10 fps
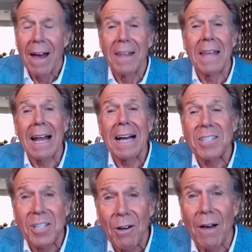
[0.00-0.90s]
And then I
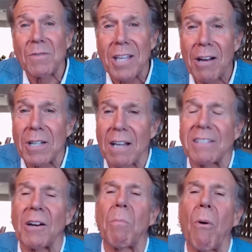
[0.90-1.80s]
still have Sarah
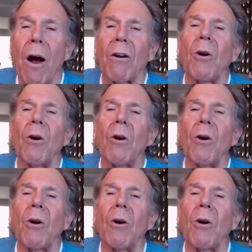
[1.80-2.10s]
Jessica Parker,